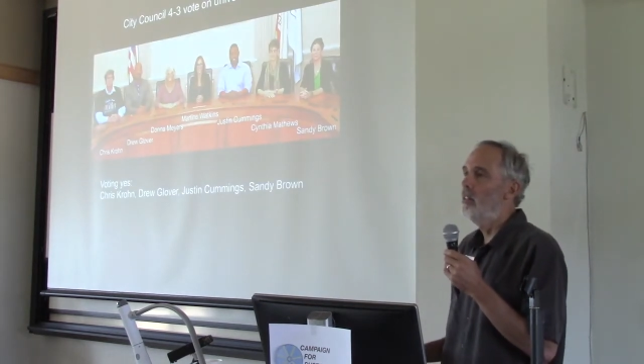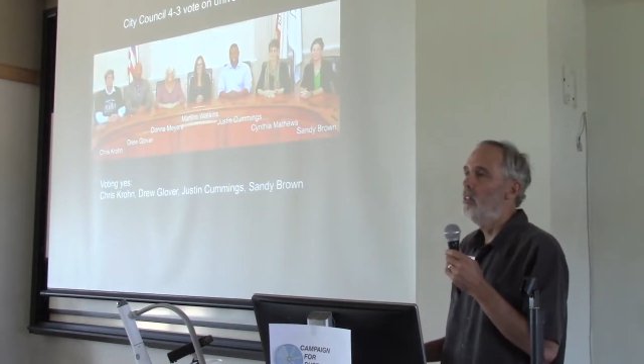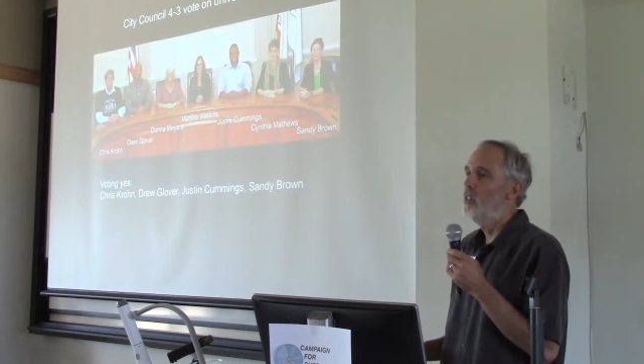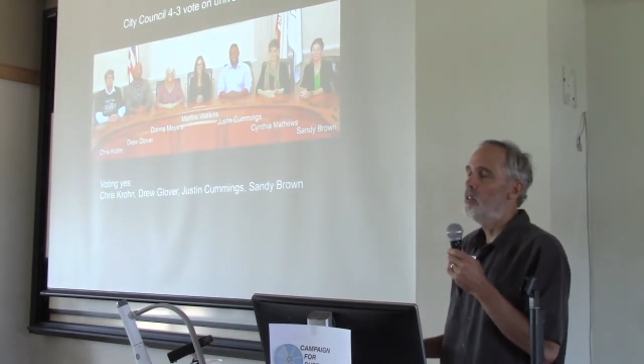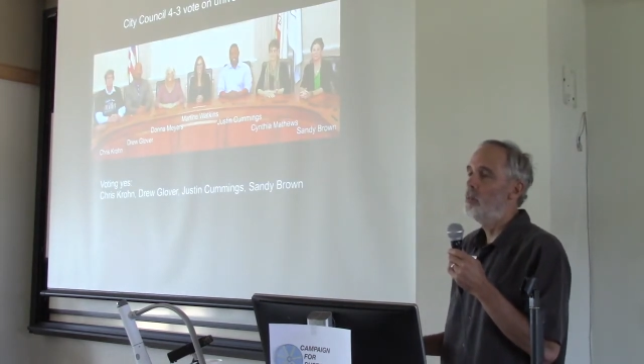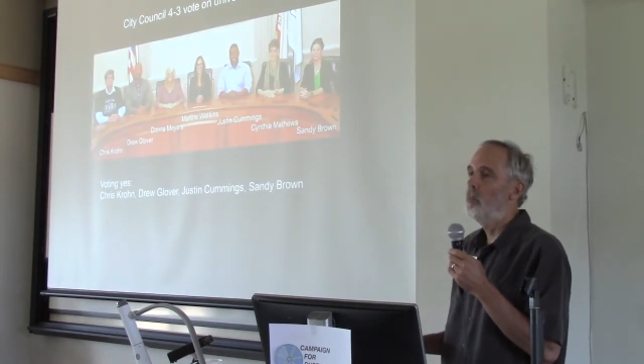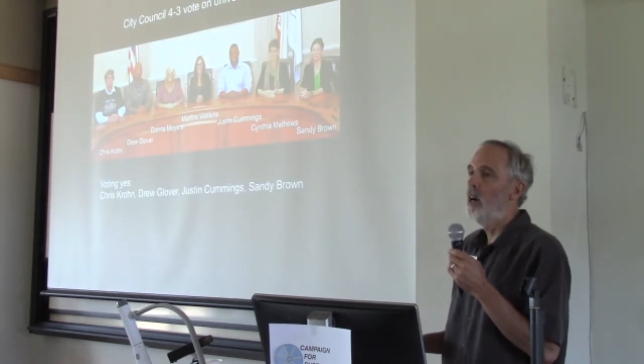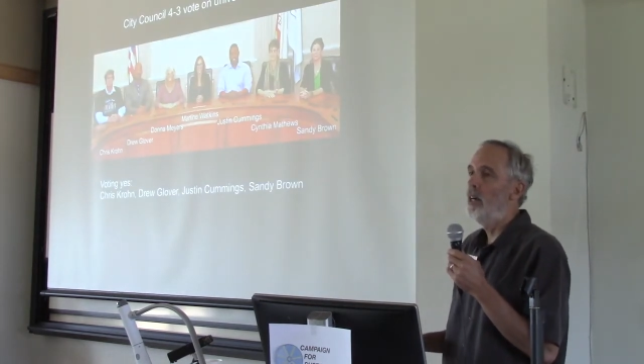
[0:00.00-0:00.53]

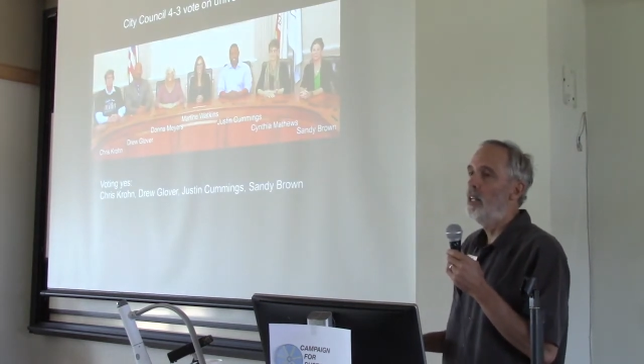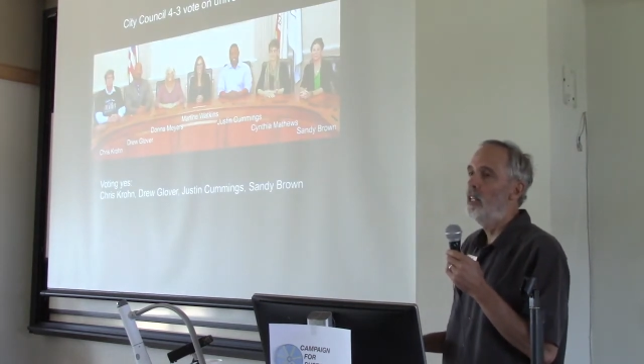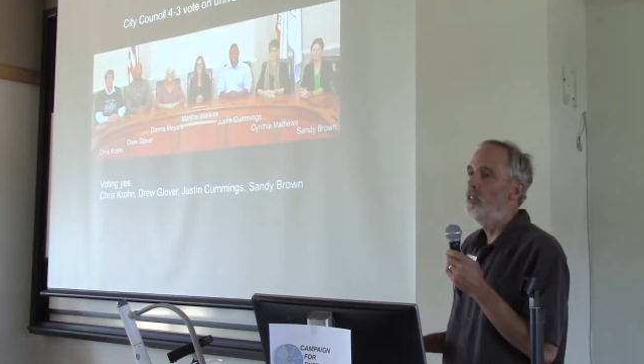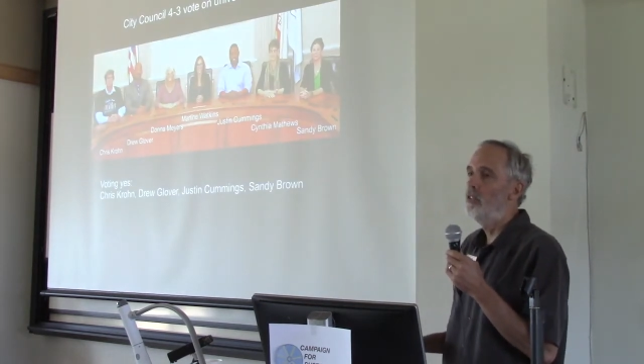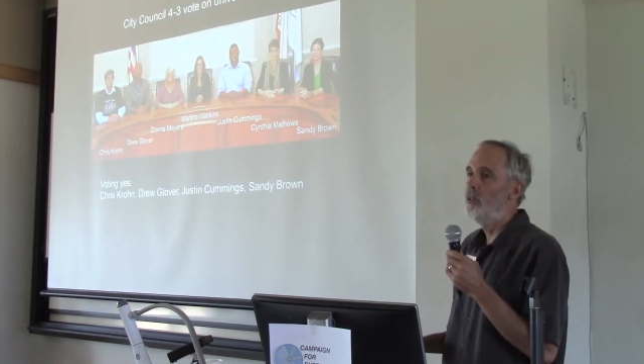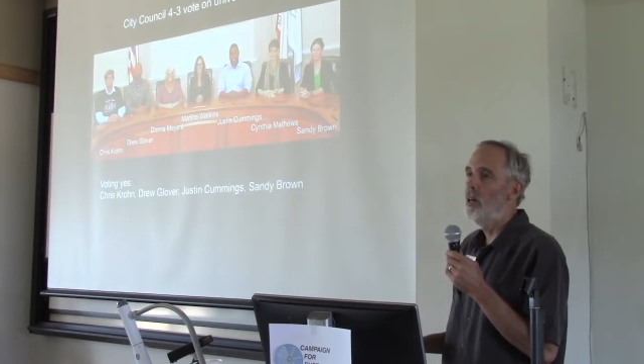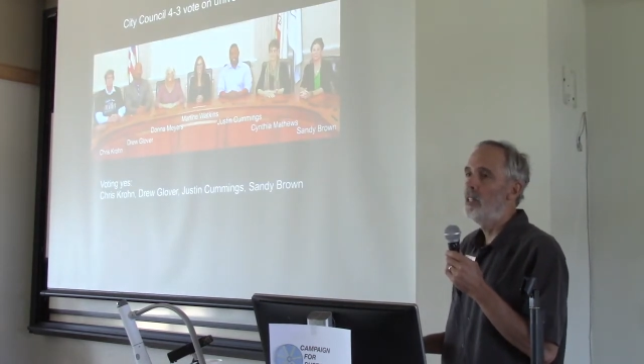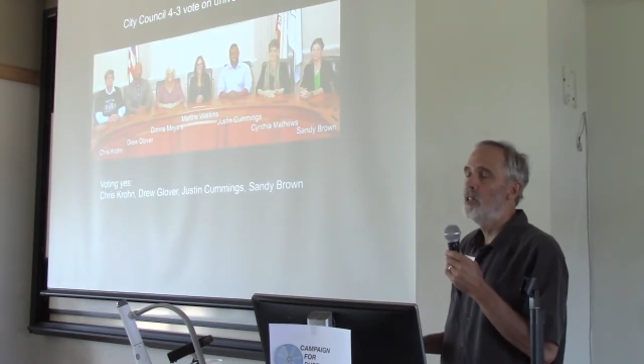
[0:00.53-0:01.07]
this parking
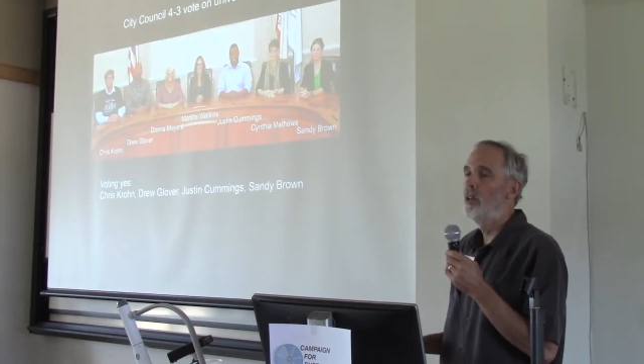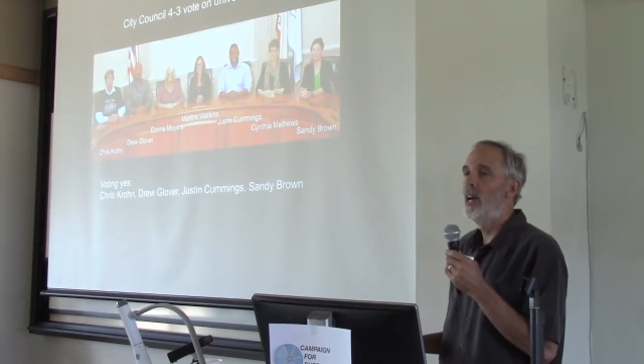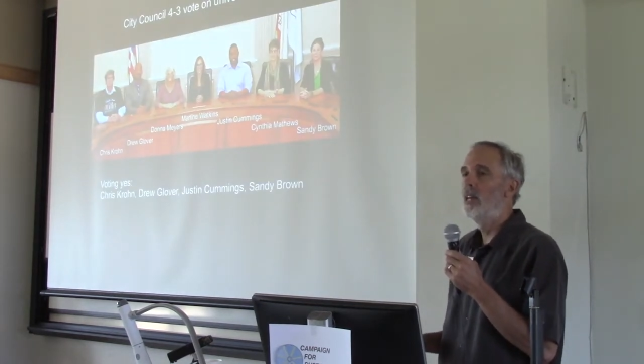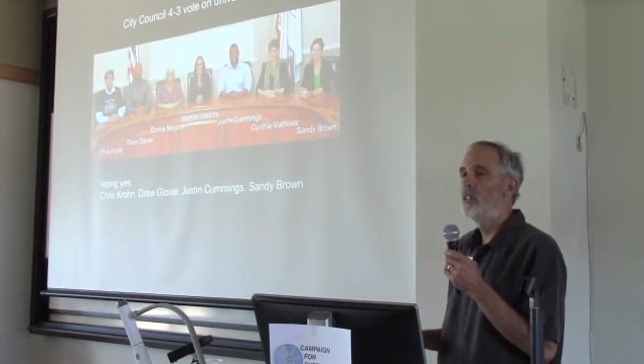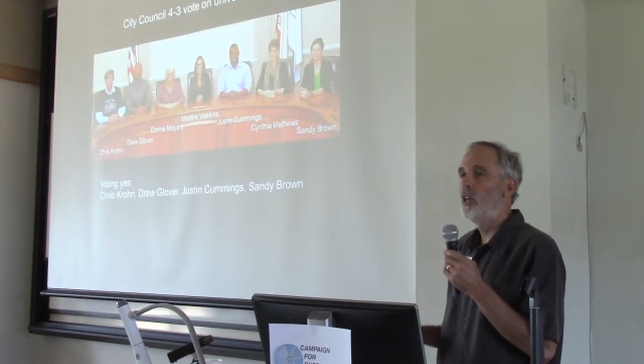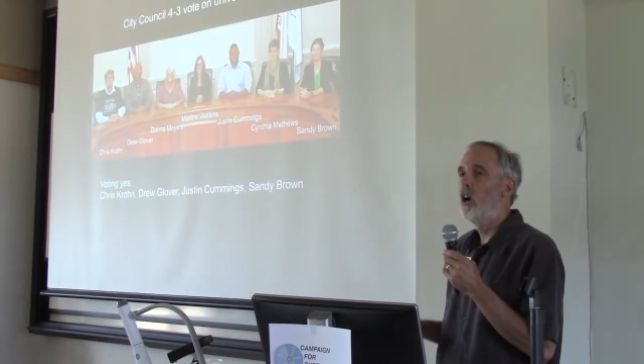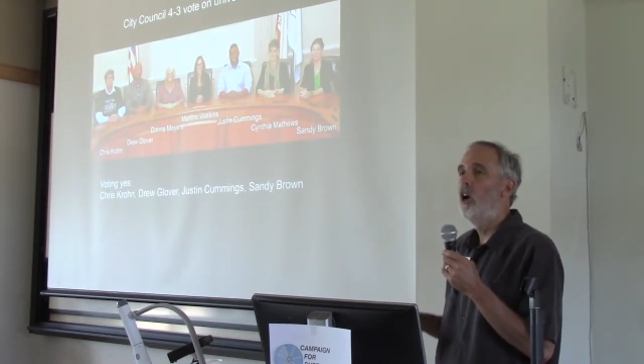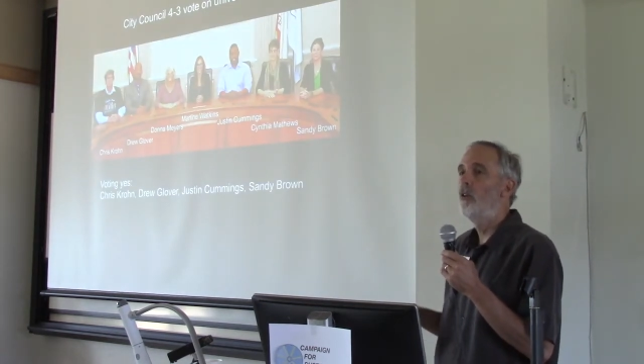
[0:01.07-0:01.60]
structure
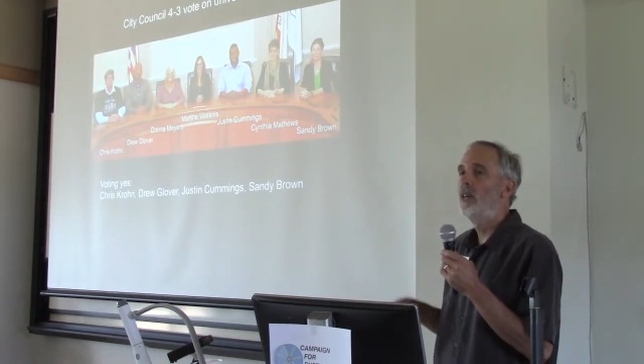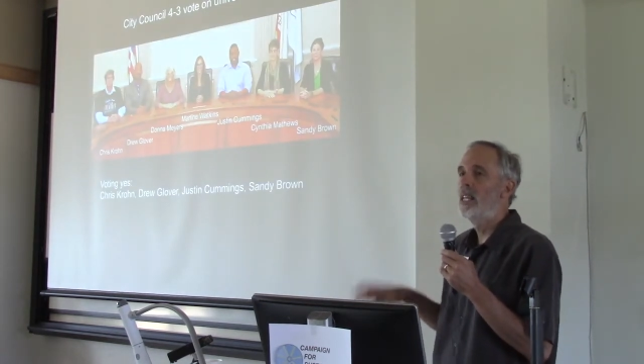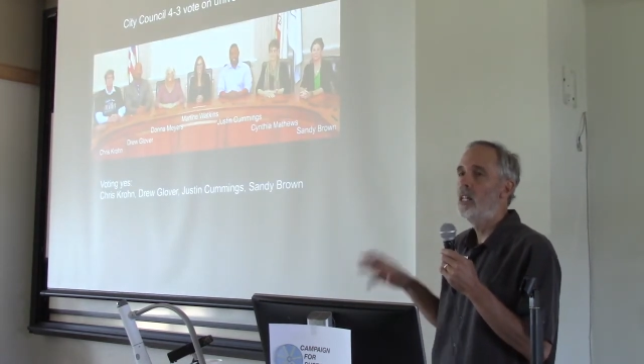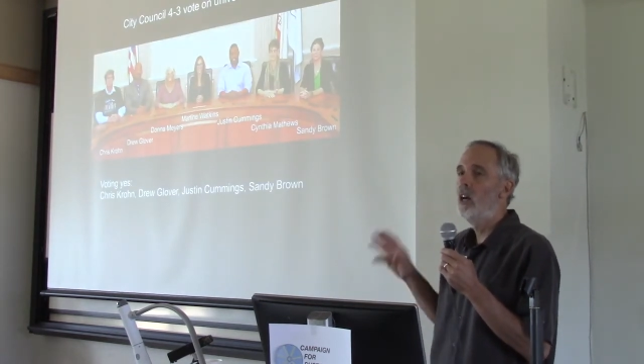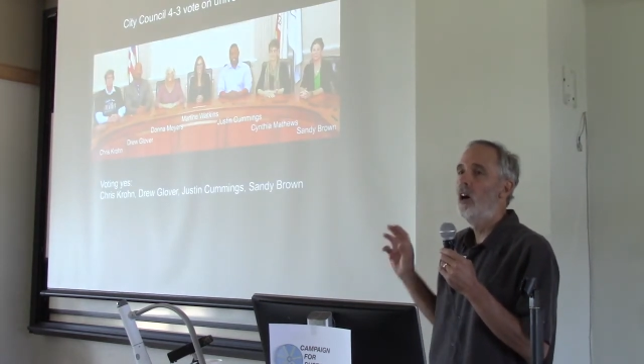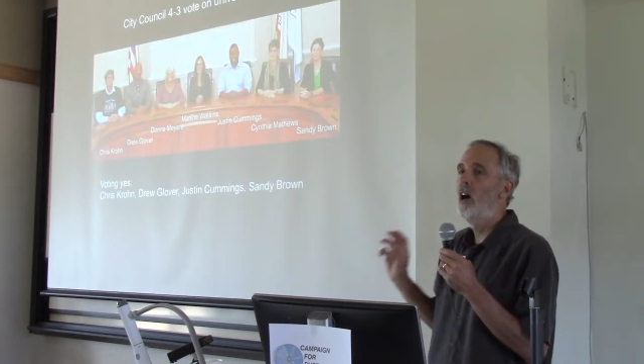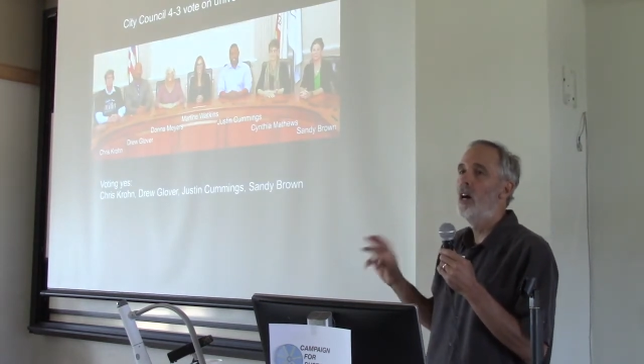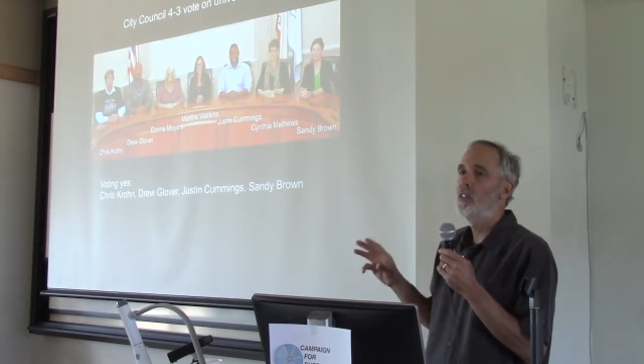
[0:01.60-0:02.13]
has already
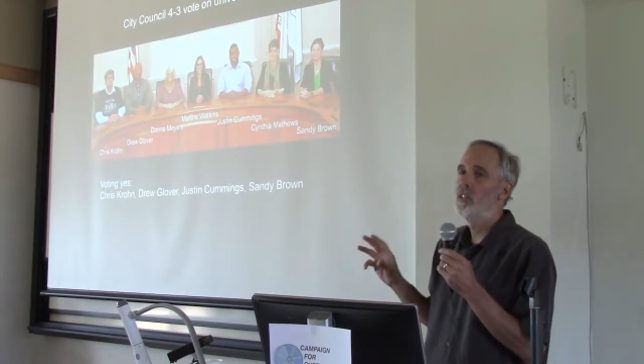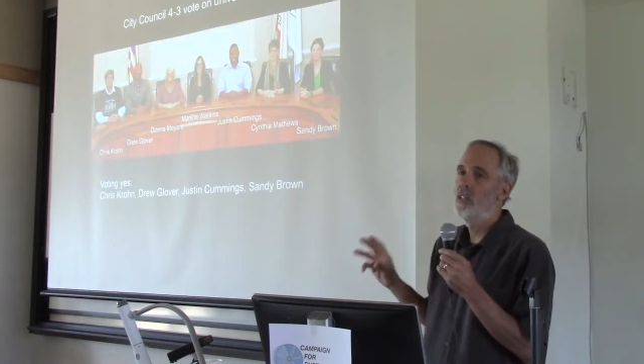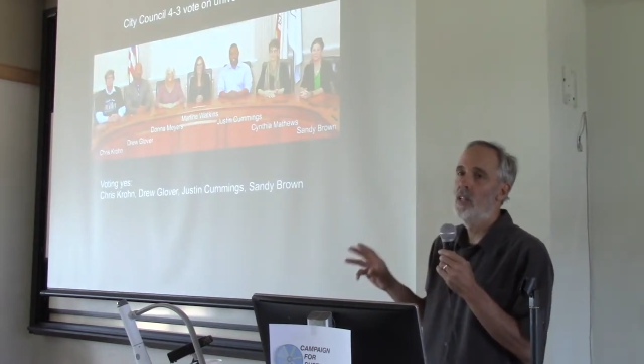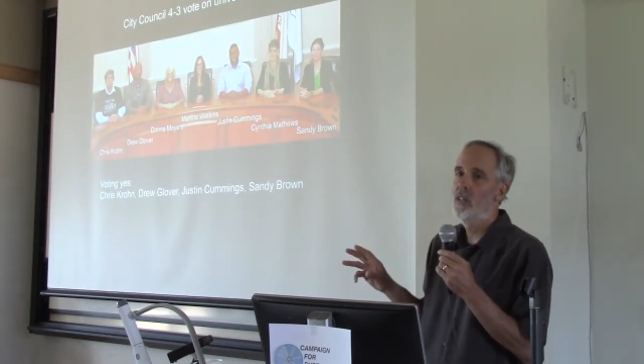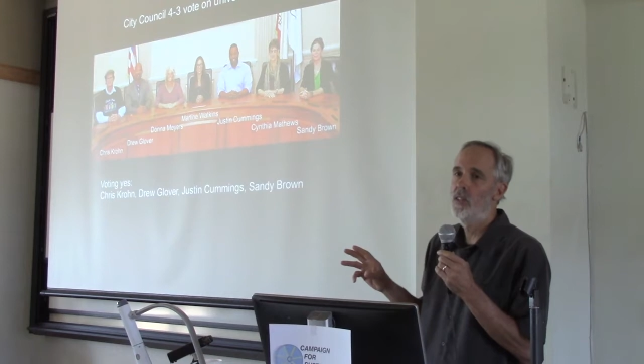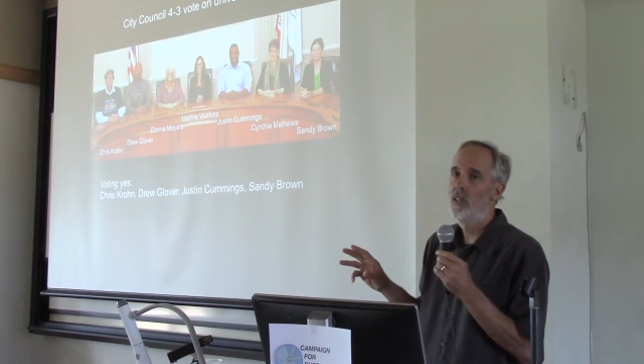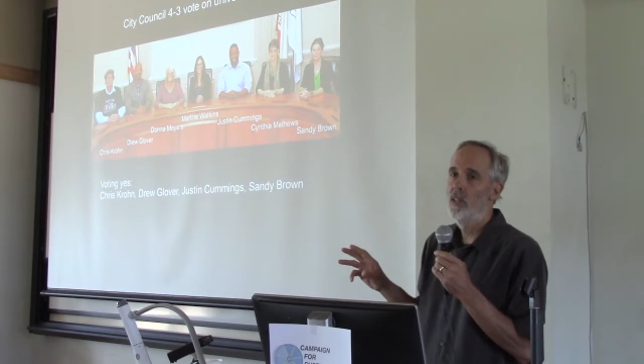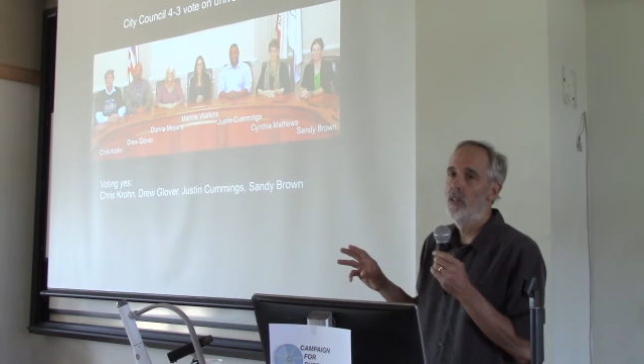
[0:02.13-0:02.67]
cost us,